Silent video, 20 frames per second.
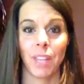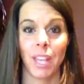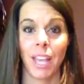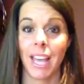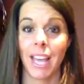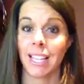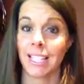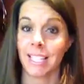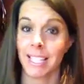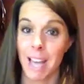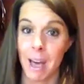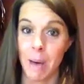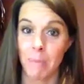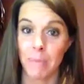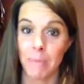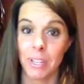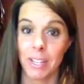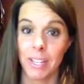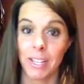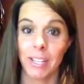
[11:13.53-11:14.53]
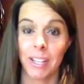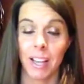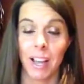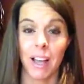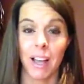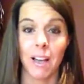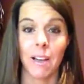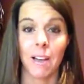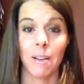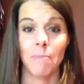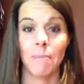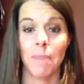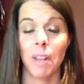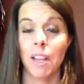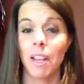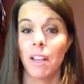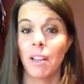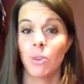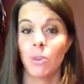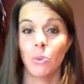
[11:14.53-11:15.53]
accept
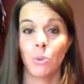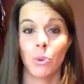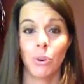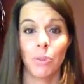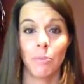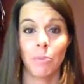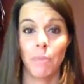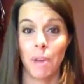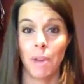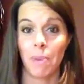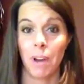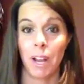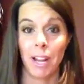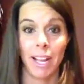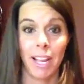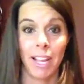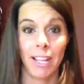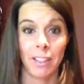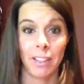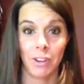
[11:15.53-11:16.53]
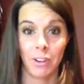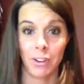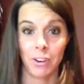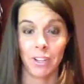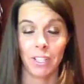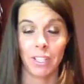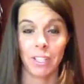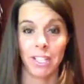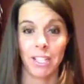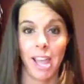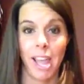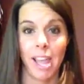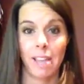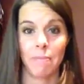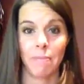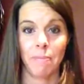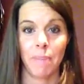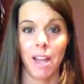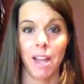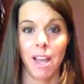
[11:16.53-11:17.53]
sort of my body in the current
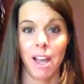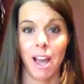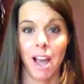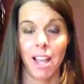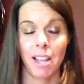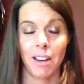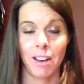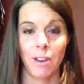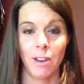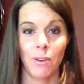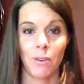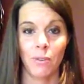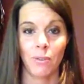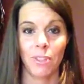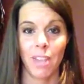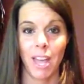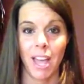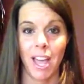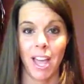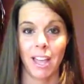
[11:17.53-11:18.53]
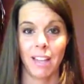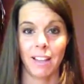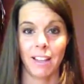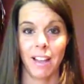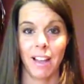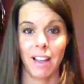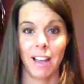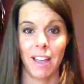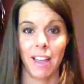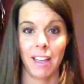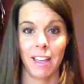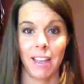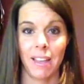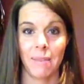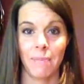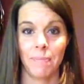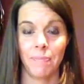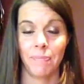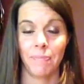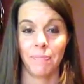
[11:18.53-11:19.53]
state. But I know that I
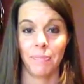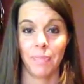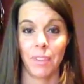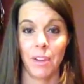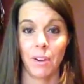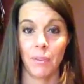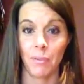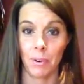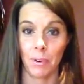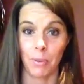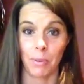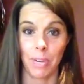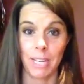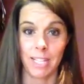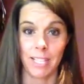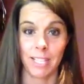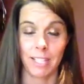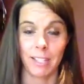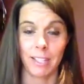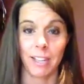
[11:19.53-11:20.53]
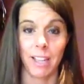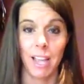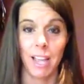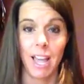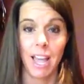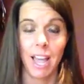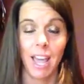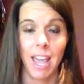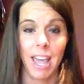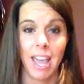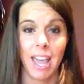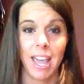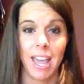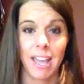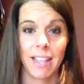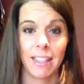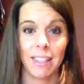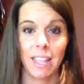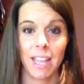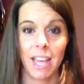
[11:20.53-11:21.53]
am here for a reason,
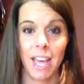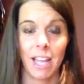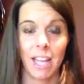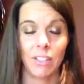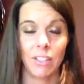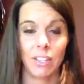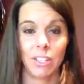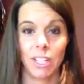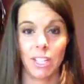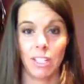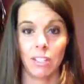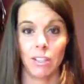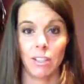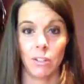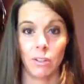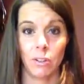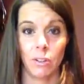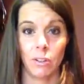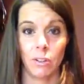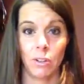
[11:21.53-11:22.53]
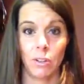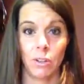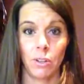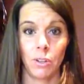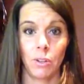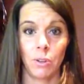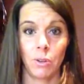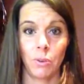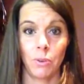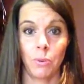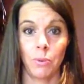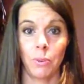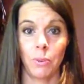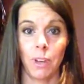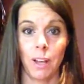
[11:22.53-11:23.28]
and that I just need to learn to